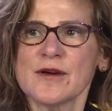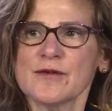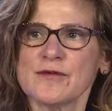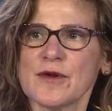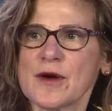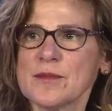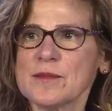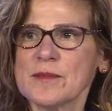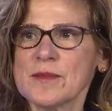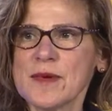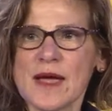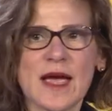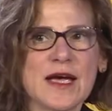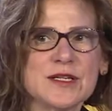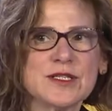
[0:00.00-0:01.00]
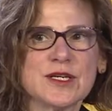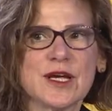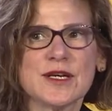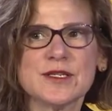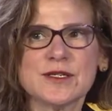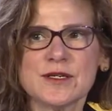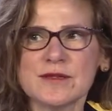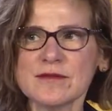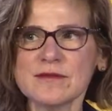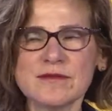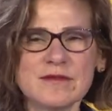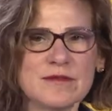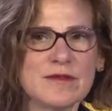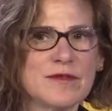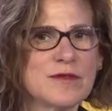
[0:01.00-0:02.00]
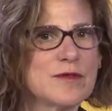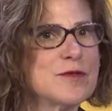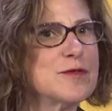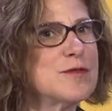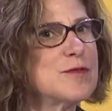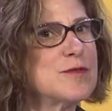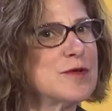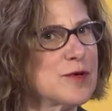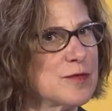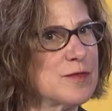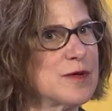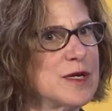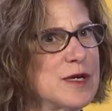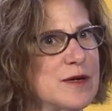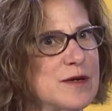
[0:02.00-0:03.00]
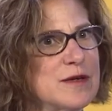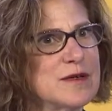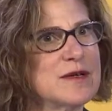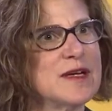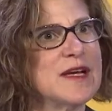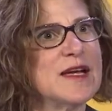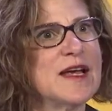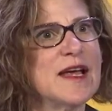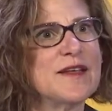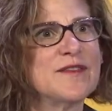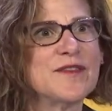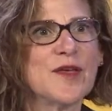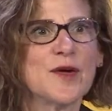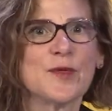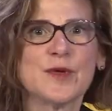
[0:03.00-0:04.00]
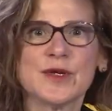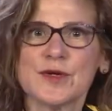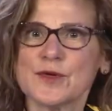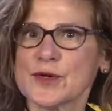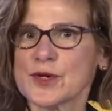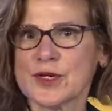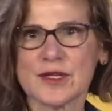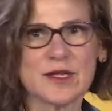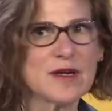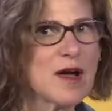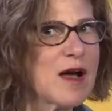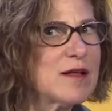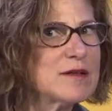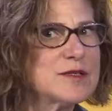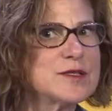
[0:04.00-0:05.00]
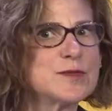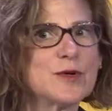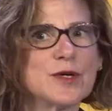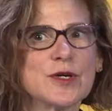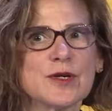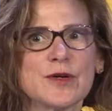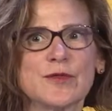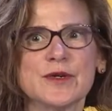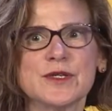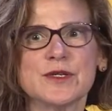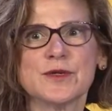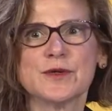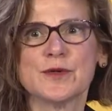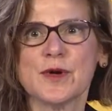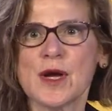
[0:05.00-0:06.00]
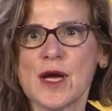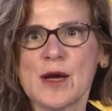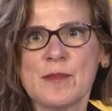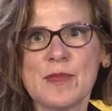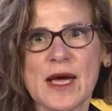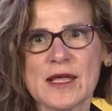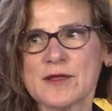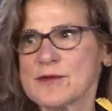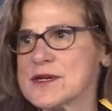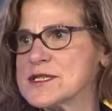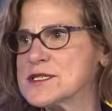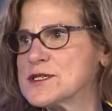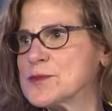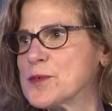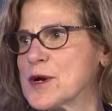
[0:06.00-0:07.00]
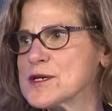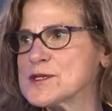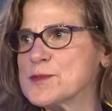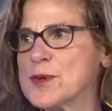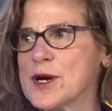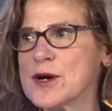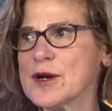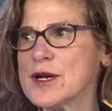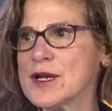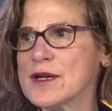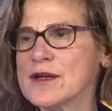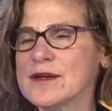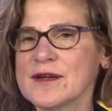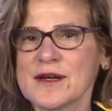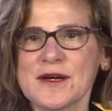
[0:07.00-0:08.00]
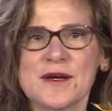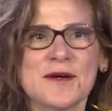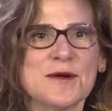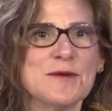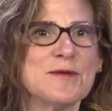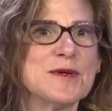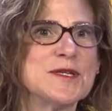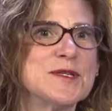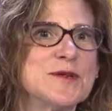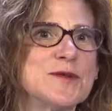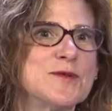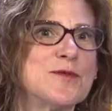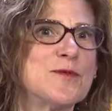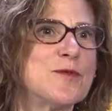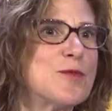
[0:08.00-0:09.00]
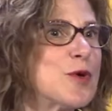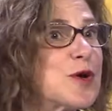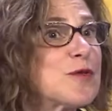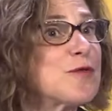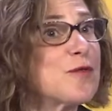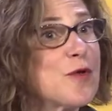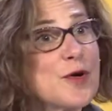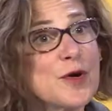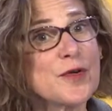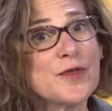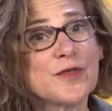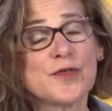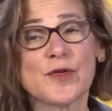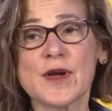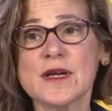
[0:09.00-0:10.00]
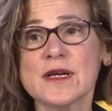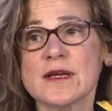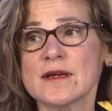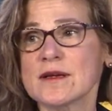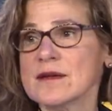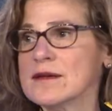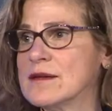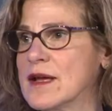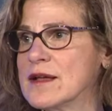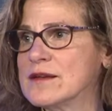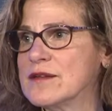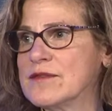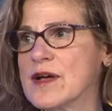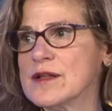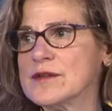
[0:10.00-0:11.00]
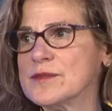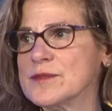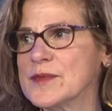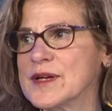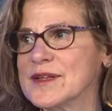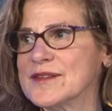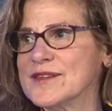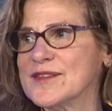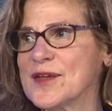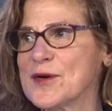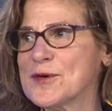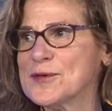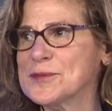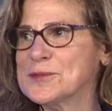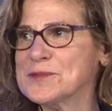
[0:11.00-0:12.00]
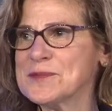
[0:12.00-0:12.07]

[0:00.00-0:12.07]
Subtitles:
from education through career. And so we do early college work, we do pathways to prosperity, we do workforce training and development. So